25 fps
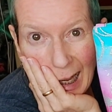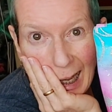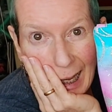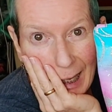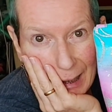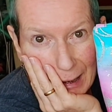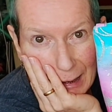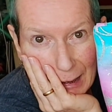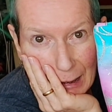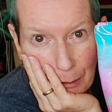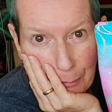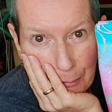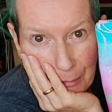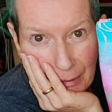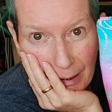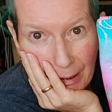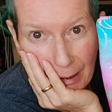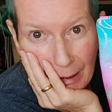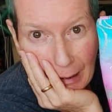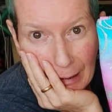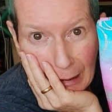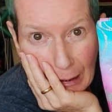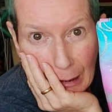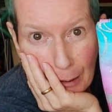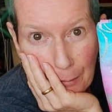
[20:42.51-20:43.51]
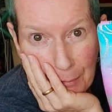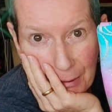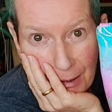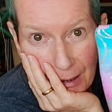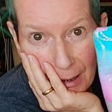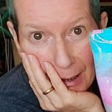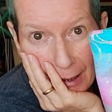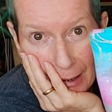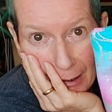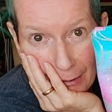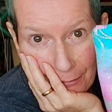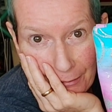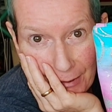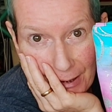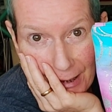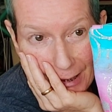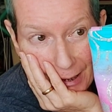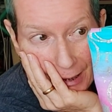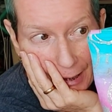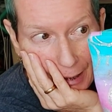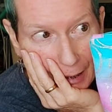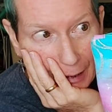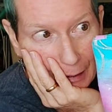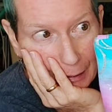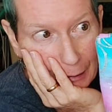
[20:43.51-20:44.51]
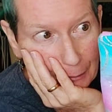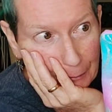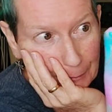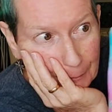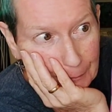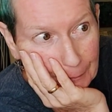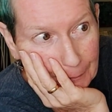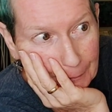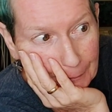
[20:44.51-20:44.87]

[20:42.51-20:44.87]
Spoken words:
I had a couple hiccups, I have to say.